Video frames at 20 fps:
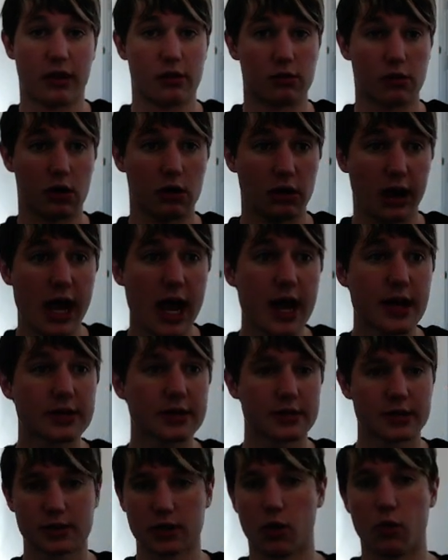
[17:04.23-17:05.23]
our lanes, and
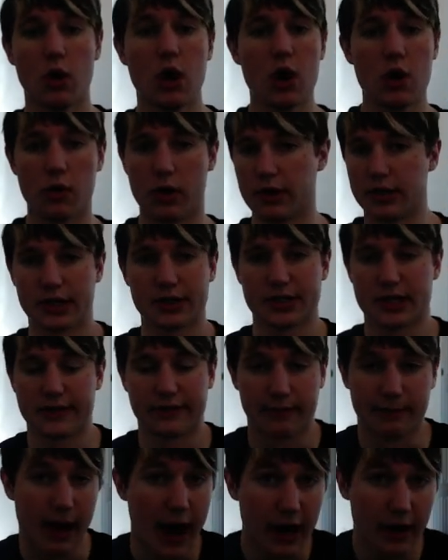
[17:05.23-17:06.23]
so it doesn't even
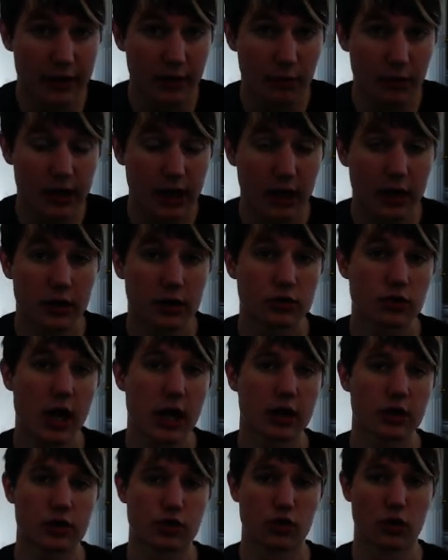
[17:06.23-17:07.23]
matter that we're getting dragon
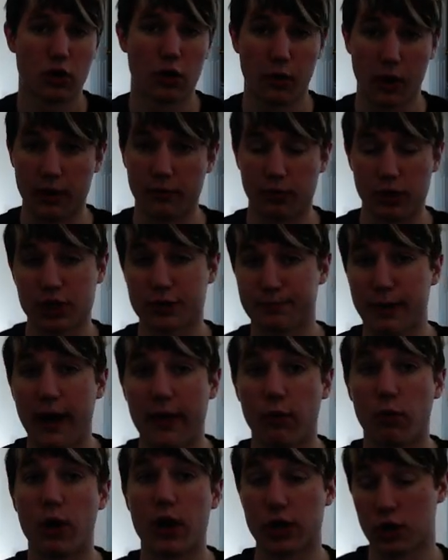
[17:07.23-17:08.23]
control, and which, by the
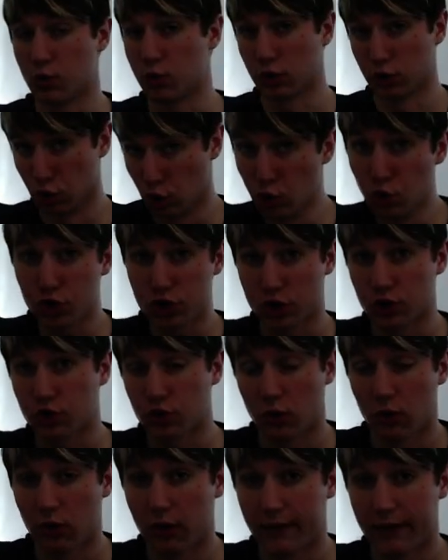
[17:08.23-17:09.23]
way, you would lose control
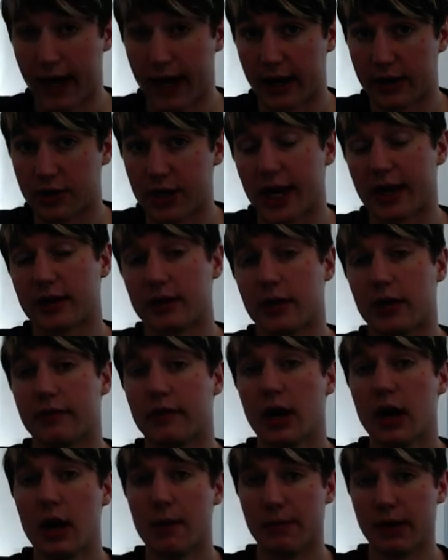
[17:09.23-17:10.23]
of that objective,
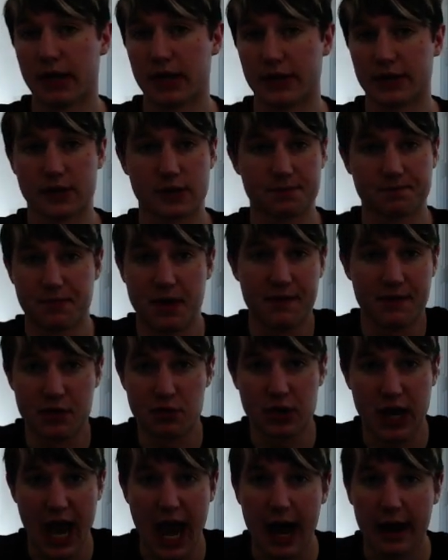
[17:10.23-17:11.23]
because if you
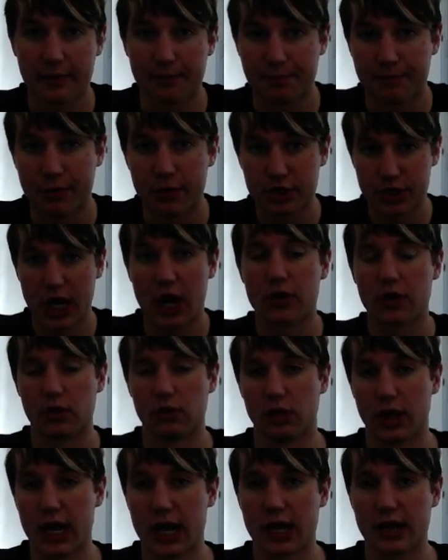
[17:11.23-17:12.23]
can't push out your
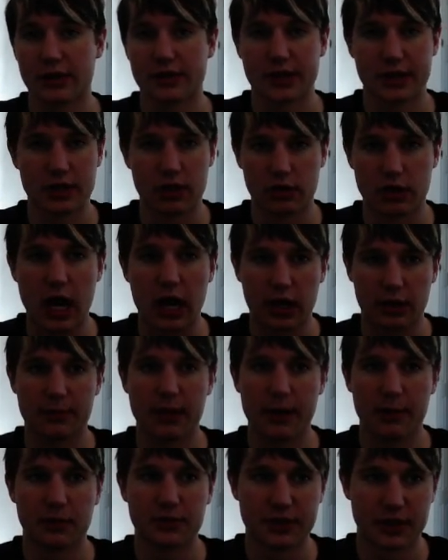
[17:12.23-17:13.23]
lanes, then you're not going to be able
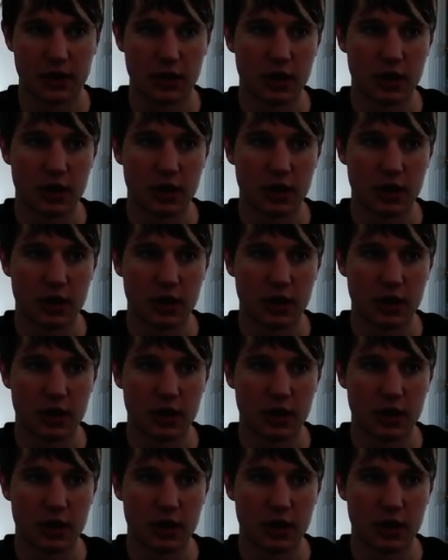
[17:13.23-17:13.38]
to